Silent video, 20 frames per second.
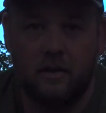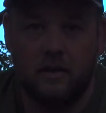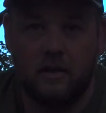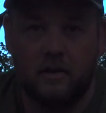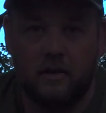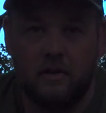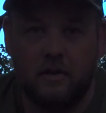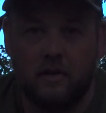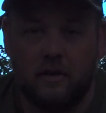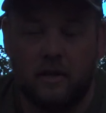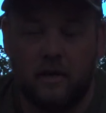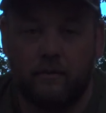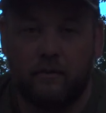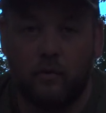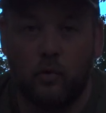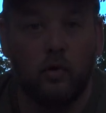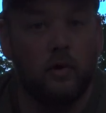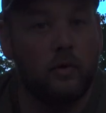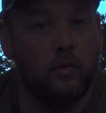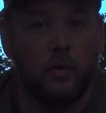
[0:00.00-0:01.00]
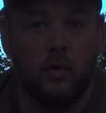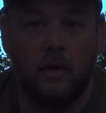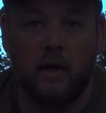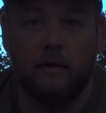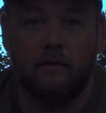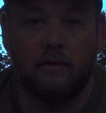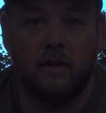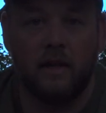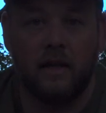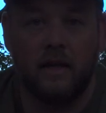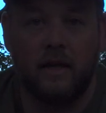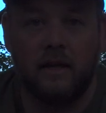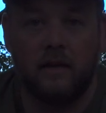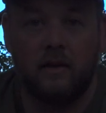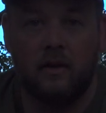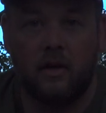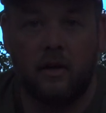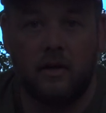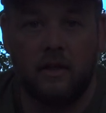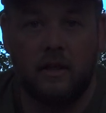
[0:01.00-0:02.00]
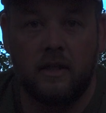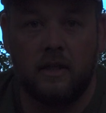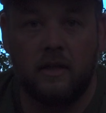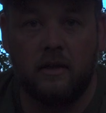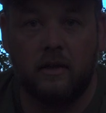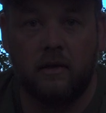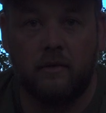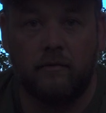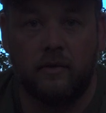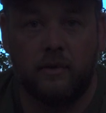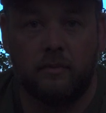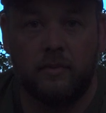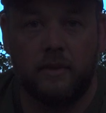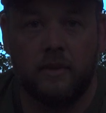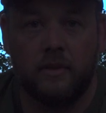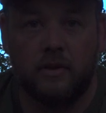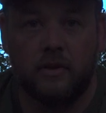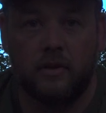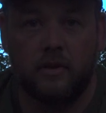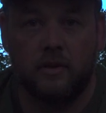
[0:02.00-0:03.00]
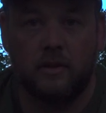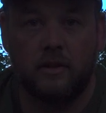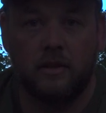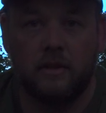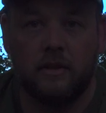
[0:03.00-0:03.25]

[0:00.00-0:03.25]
and therefore you won't have glare on any of your pictures.